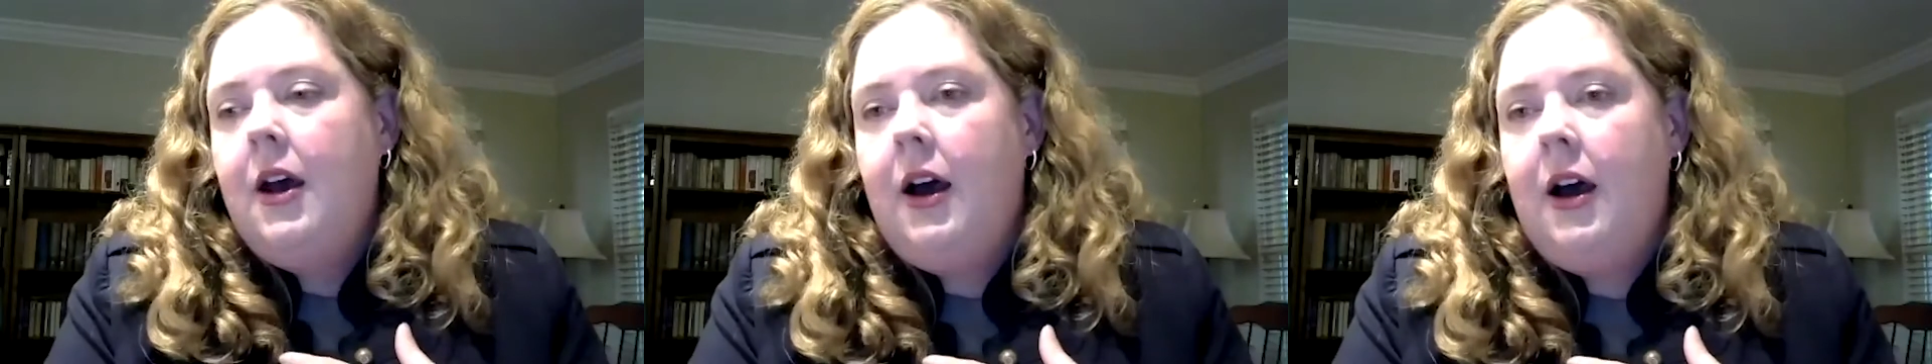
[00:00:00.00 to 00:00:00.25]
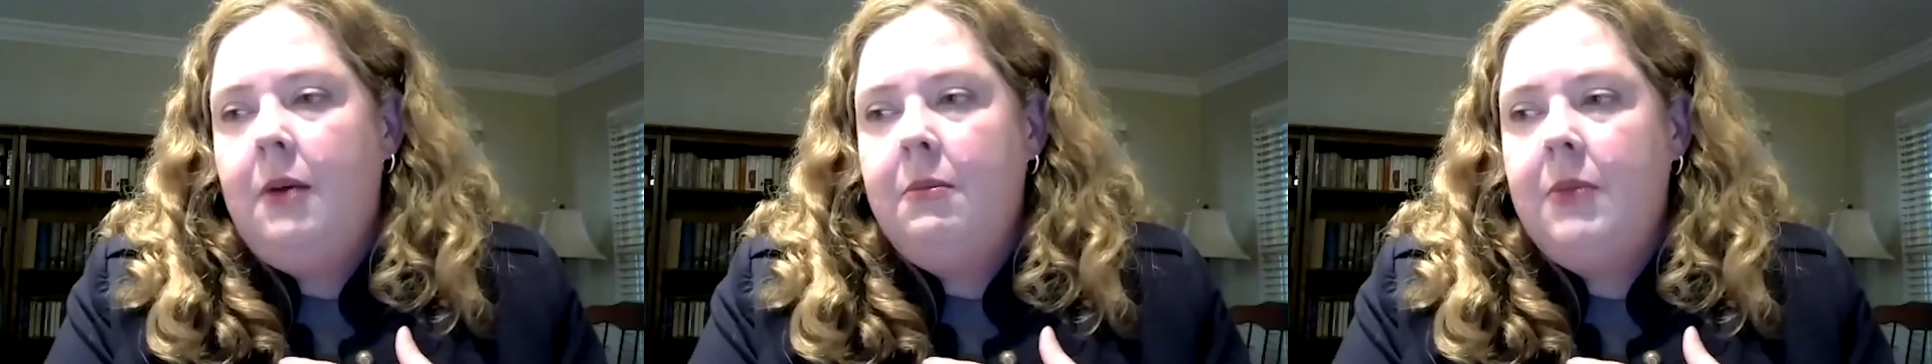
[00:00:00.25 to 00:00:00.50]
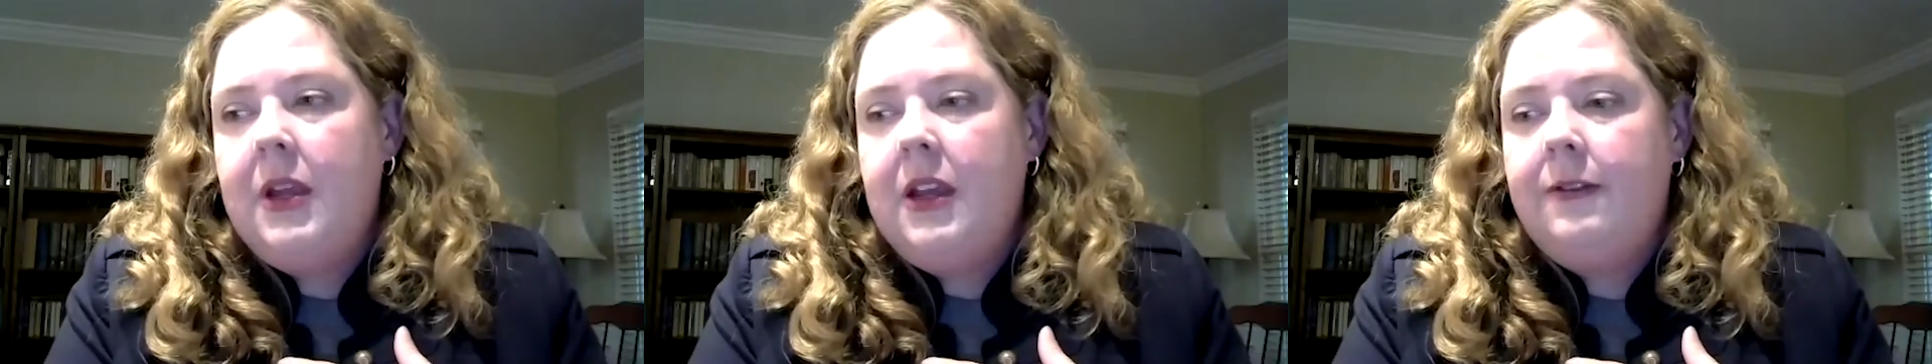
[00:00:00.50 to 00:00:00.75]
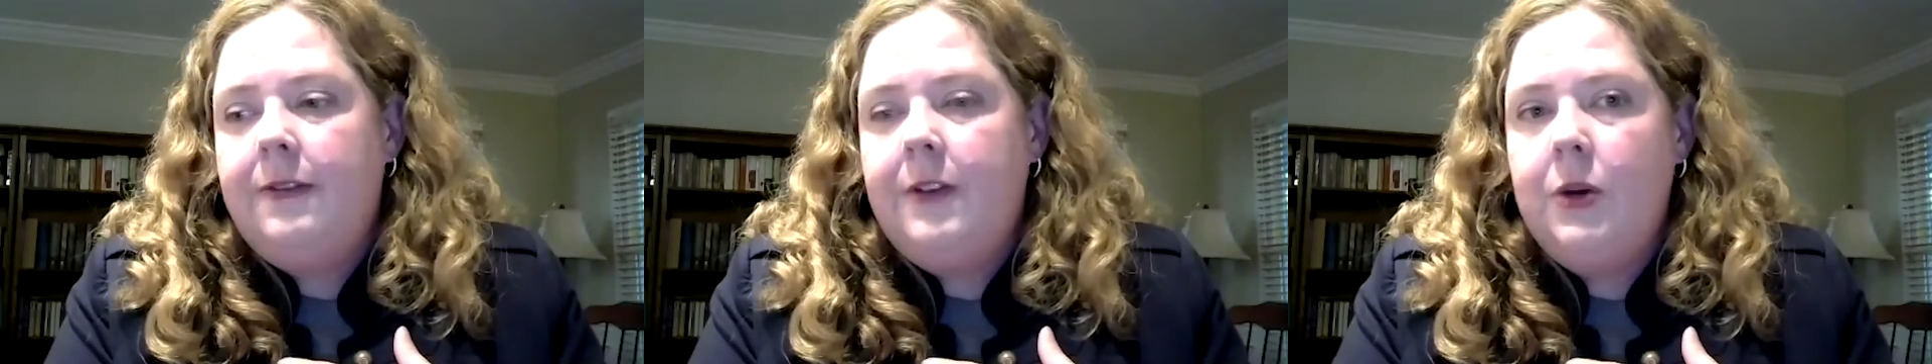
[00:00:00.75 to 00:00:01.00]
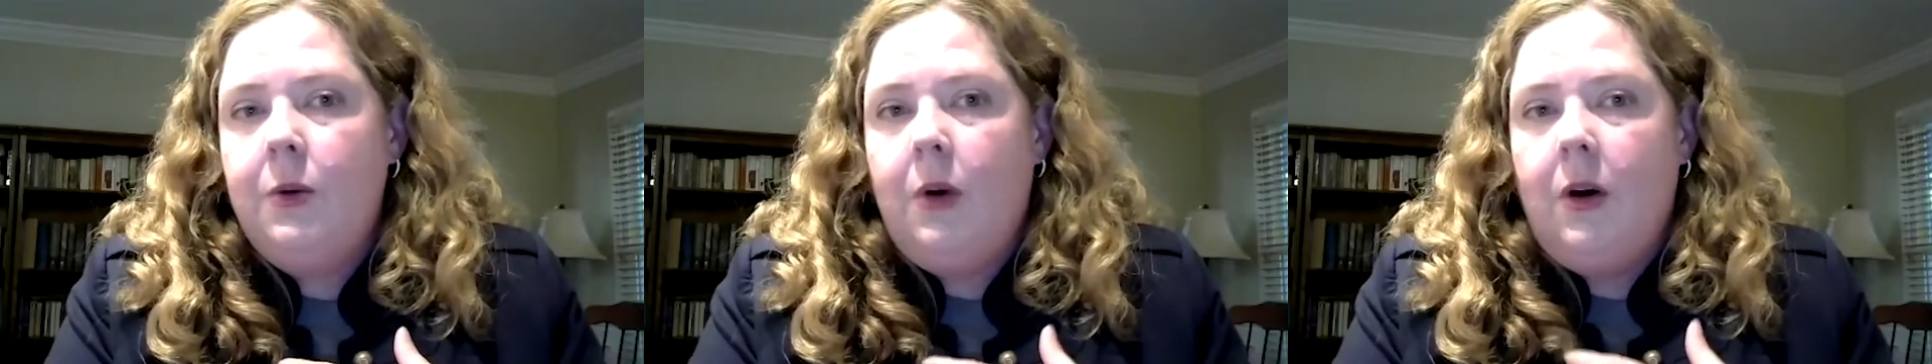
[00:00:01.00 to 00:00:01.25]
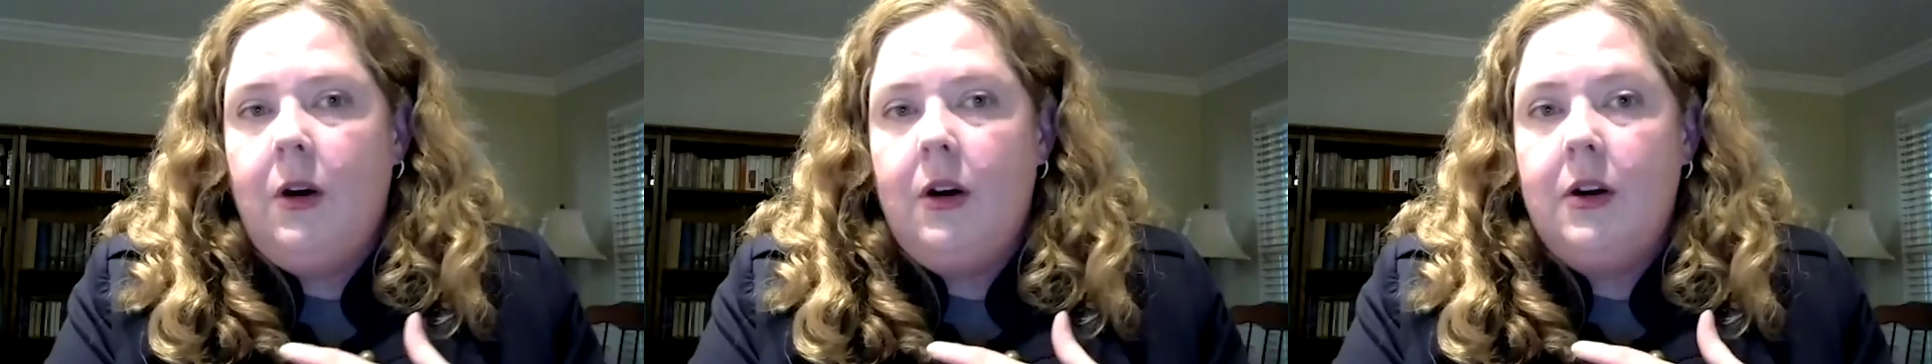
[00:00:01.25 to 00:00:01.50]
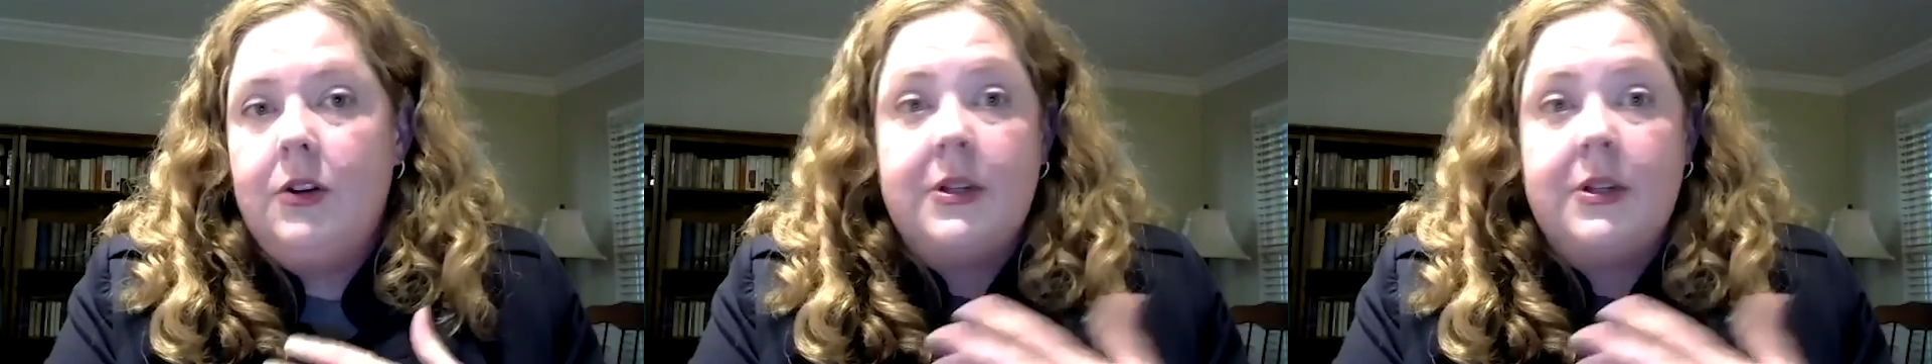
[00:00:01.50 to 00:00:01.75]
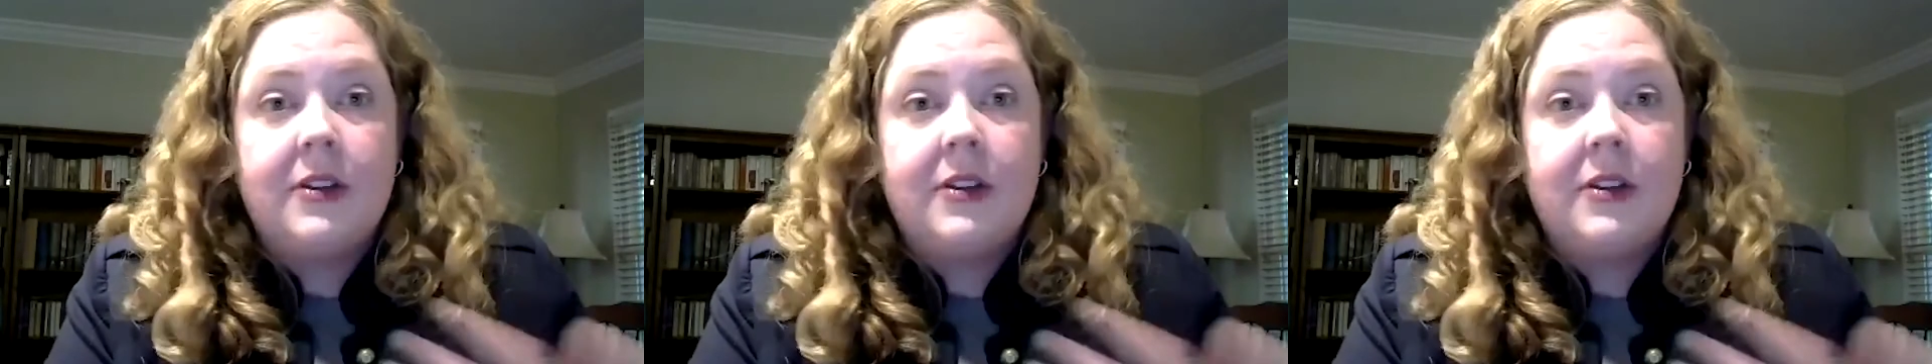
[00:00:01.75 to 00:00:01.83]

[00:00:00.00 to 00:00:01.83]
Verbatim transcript: Um, if you are doing